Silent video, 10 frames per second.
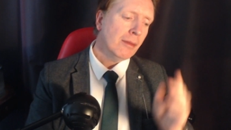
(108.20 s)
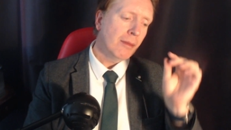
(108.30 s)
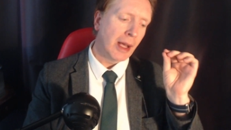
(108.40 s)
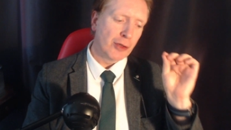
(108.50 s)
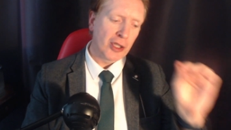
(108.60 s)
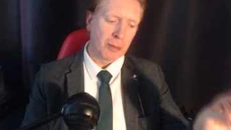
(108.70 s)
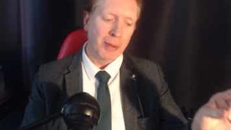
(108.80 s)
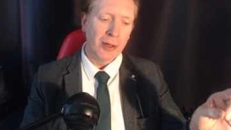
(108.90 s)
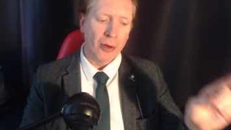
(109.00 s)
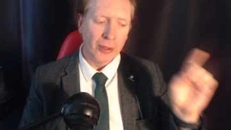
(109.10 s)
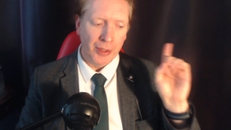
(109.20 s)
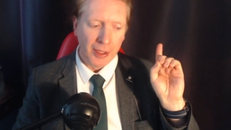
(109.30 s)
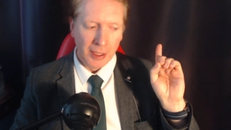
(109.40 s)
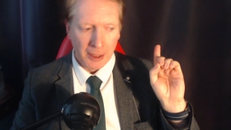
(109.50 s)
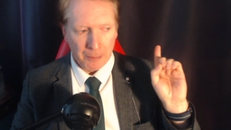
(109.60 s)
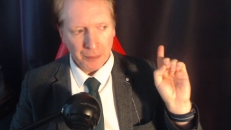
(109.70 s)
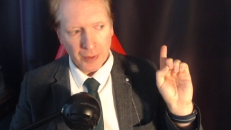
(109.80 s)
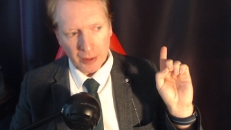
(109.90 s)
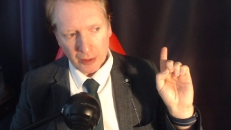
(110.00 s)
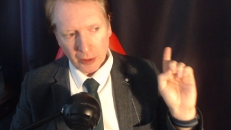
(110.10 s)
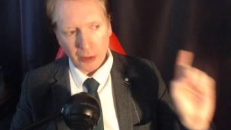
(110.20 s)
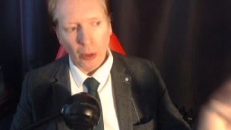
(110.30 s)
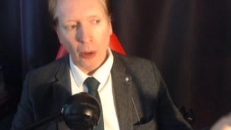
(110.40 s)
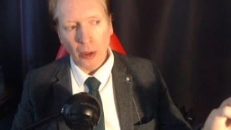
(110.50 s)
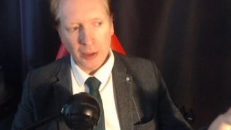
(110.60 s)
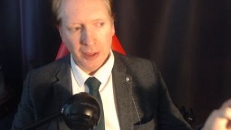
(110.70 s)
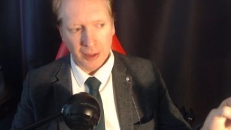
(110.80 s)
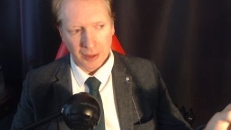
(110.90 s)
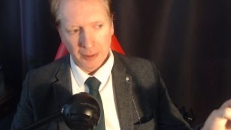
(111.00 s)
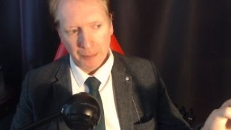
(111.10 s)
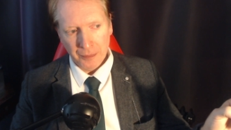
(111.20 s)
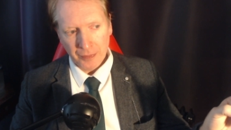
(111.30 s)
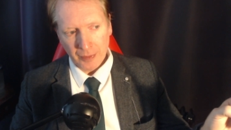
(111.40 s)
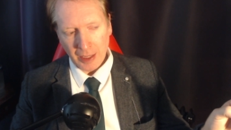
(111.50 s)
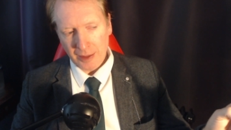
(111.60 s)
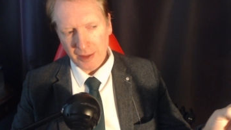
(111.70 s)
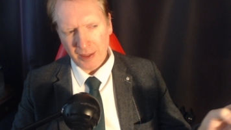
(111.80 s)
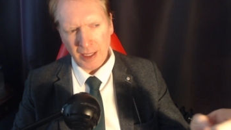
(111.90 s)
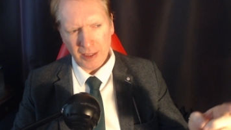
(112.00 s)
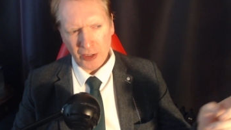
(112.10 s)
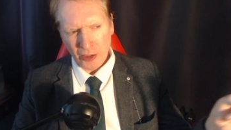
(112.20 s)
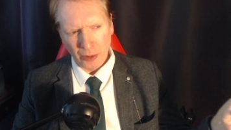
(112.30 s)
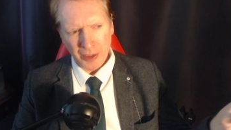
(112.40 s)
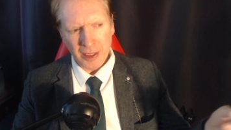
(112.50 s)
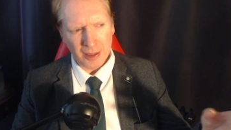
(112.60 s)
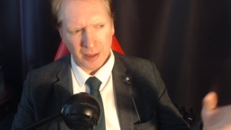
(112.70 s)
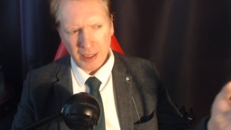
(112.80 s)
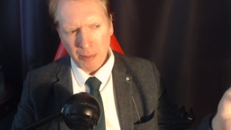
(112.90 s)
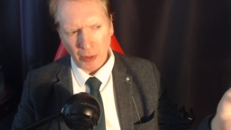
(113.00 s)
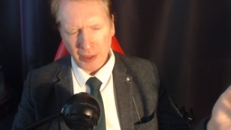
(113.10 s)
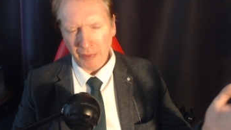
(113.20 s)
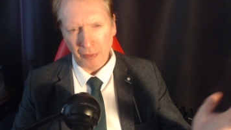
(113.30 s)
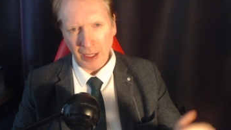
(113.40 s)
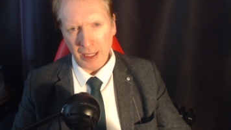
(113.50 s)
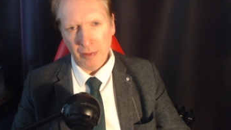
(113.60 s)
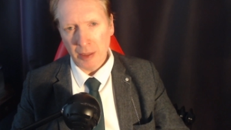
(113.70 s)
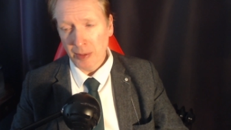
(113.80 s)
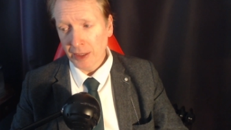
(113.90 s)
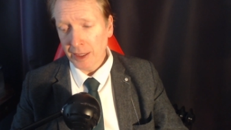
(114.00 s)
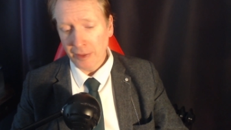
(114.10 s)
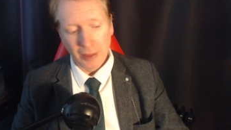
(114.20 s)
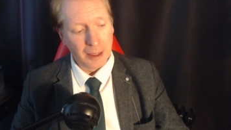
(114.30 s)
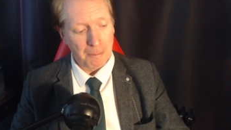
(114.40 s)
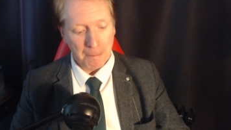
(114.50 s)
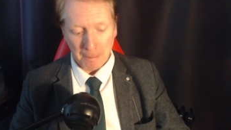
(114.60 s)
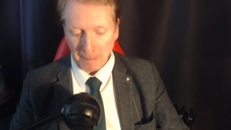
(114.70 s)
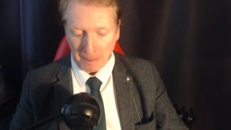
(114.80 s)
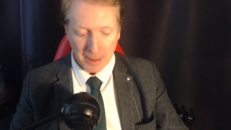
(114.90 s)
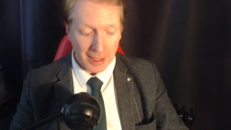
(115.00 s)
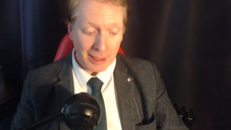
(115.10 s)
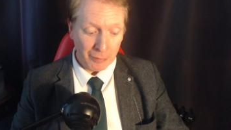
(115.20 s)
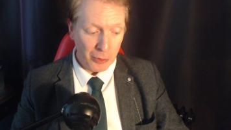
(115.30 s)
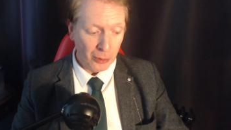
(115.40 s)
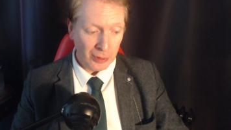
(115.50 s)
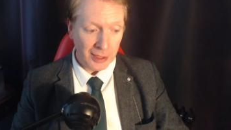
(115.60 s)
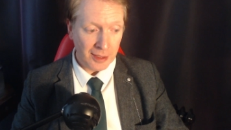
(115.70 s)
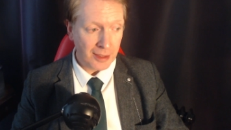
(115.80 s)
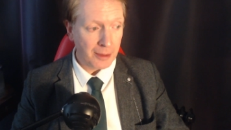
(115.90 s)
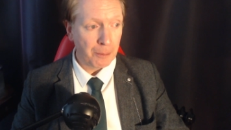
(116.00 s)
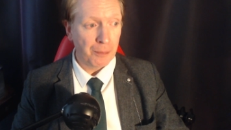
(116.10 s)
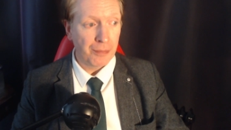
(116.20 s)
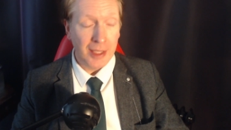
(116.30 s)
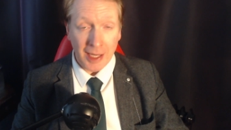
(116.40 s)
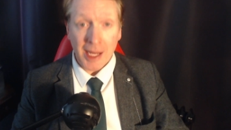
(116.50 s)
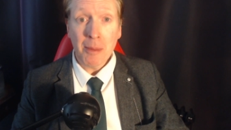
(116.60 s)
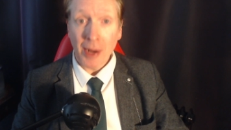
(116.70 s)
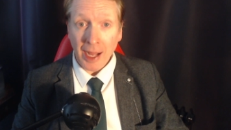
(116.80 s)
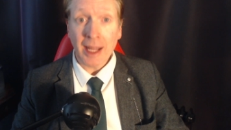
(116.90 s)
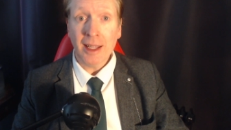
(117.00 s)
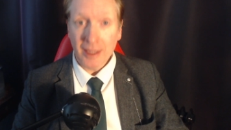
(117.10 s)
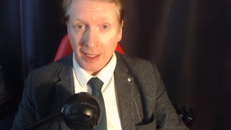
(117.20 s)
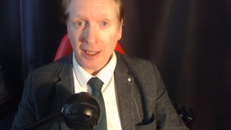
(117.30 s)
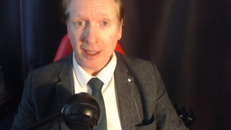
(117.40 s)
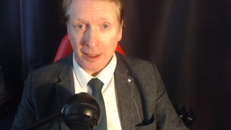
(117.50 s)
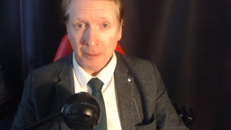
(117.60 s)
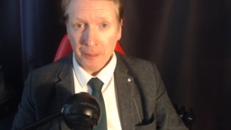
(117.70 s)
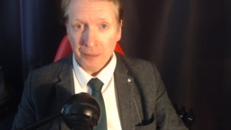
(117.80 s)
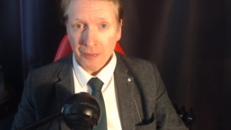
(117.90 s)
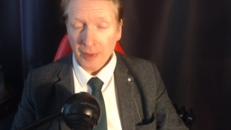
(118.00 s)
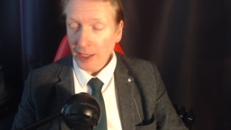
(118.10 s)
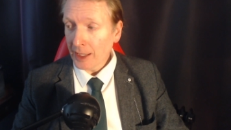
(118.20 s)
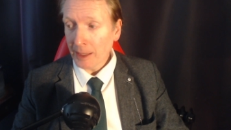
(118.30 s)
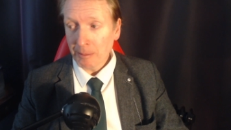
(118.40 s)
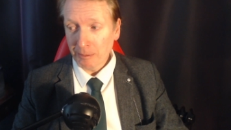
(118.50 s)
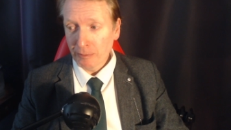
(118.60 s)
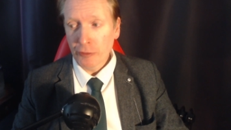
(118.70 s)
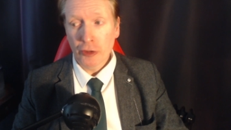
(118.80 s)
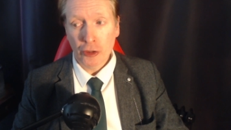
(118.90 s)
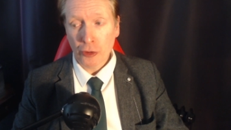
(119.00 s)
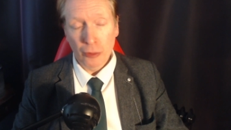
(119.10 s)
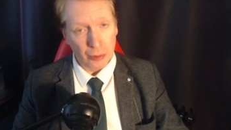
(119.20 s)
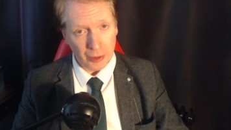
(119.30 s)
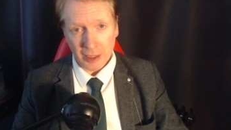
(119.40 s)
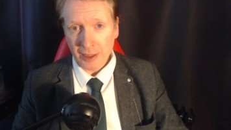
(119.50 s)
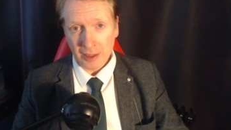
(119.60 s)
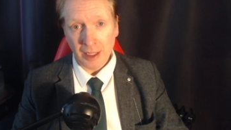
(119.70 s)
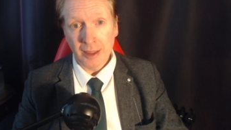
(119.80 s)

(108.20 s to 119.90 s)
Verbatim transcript: I've just been on Claude, that's uh, Sonnet 3.5, I believe. And I've noticed day by day, and I'm sure this is a